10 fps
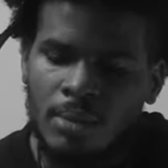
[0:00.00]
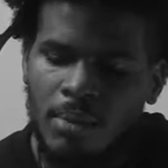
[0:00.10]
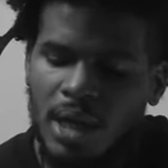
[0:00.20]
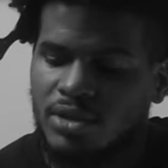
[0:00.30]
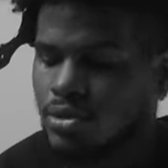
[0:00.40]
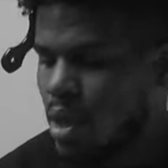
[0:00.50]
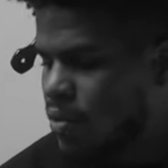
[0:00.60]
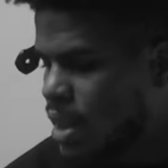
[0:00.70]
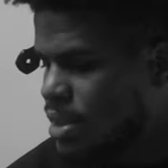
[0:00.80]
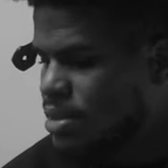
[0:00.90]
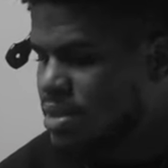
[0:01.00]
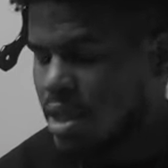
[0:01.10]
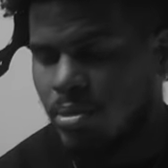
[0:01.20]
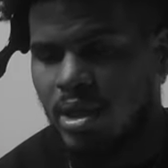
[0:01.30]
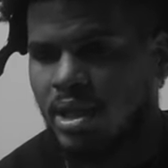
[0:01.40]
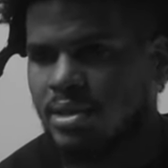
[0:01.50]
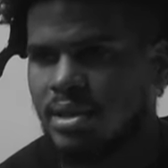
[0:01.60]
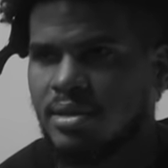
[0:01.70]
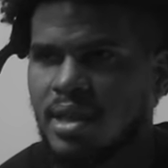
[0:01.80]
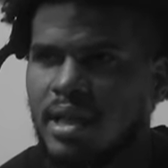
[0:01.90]
mind you, I've had this camera, like I
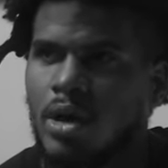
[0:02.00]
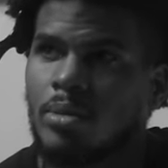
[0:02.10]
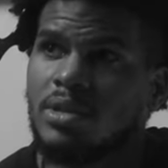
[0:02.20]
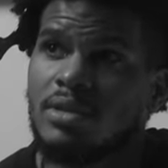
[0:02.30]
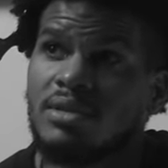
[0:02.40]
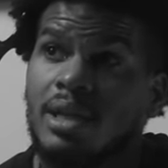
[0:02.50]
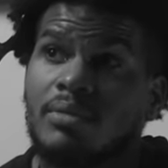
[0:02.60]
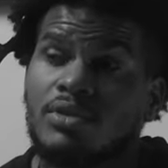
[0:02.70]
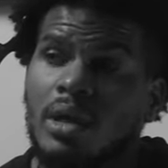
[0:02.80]
said, since I had RB67.